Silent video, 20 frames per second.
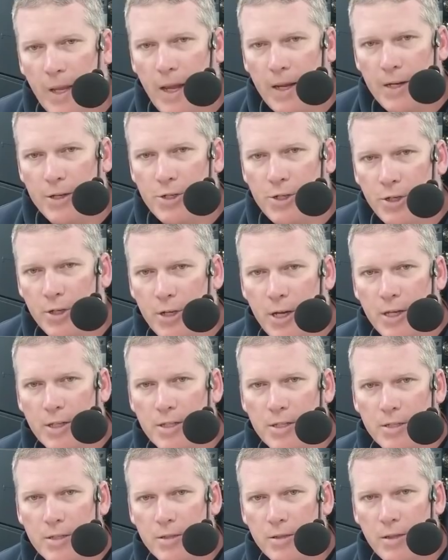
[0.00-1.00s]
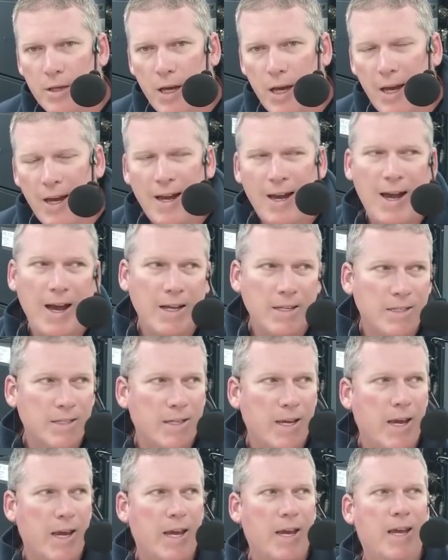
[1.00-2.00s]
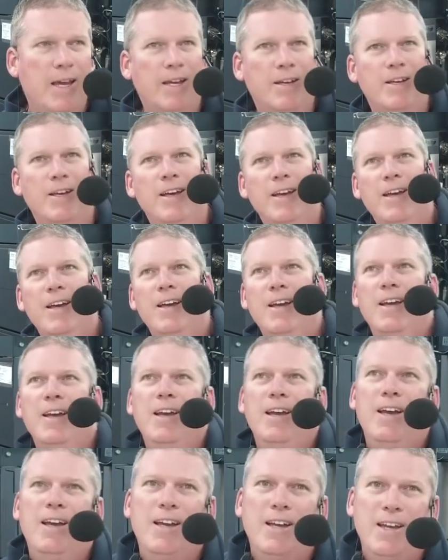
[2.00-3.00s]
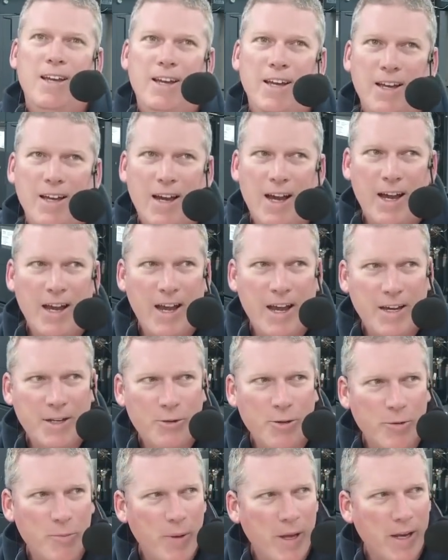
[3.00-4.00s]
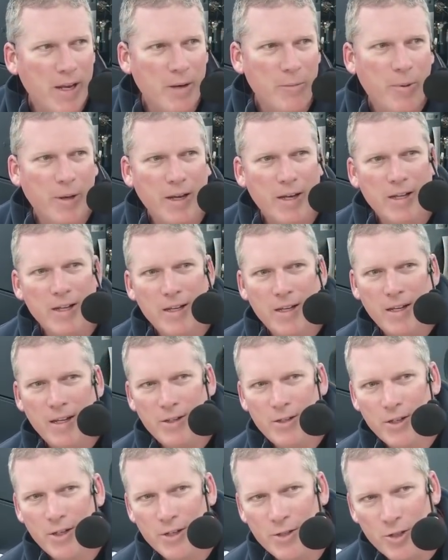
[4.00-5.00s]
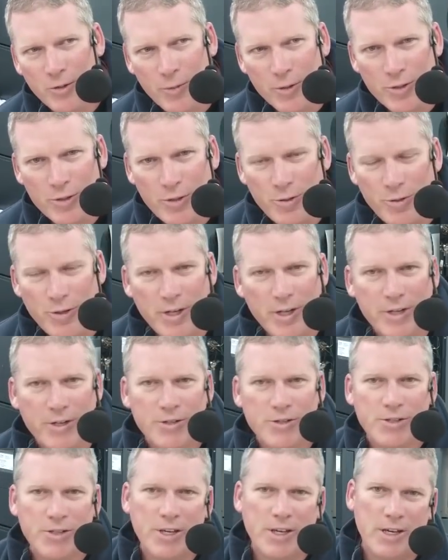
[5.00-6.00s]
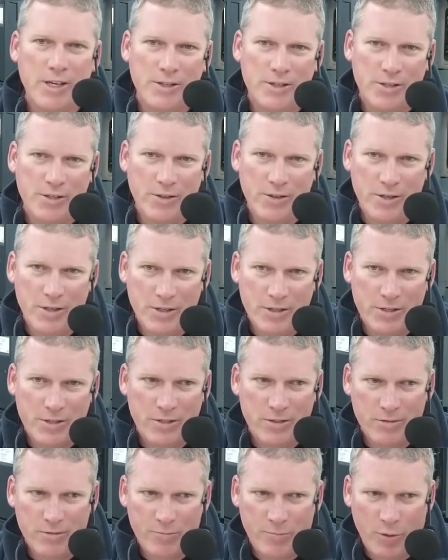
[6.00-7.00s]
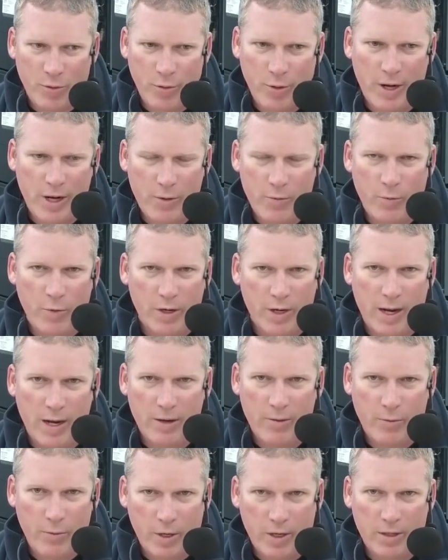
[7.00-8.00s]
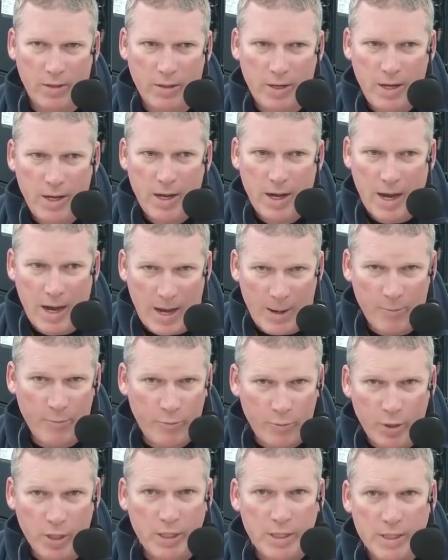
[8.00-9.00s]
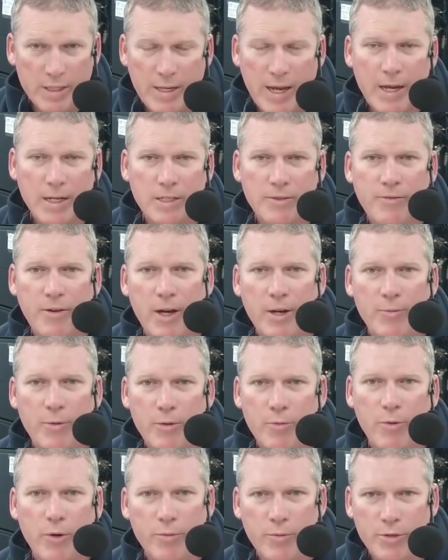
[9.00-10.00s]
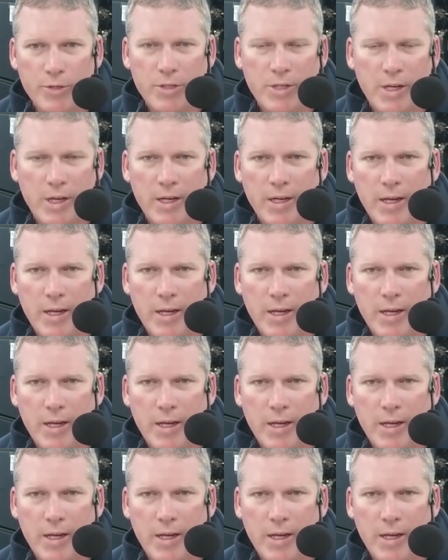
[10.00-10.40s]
And it took us, I'd say, I hate to admit it, but it took us almost 2 years to get to this point where I'm really satisfied with what we're seeing